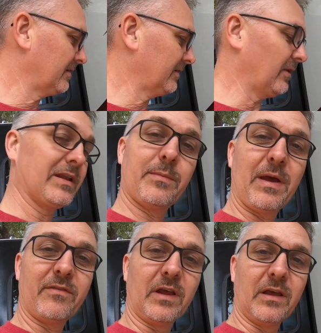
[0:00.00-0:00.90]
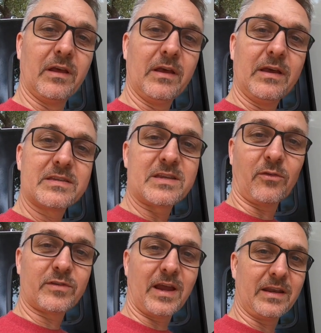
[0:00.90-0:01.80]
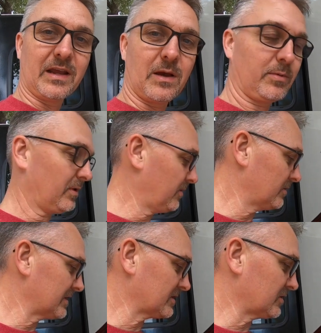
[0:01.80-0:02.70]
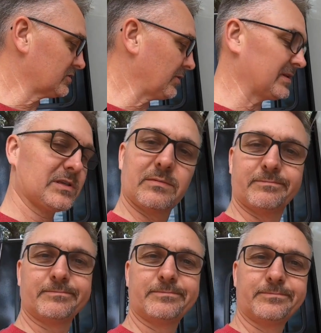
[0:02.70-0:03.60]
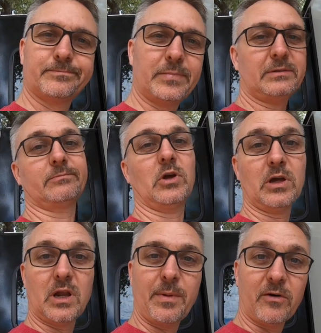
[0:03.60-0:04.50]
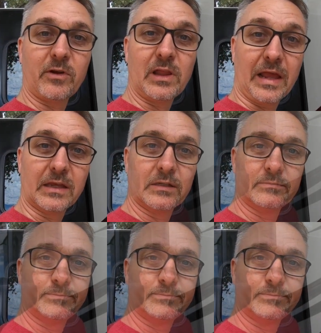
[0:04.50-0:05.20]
you'll end up having to self-tighten a couple of those extra joints. But hook it up however you'd like.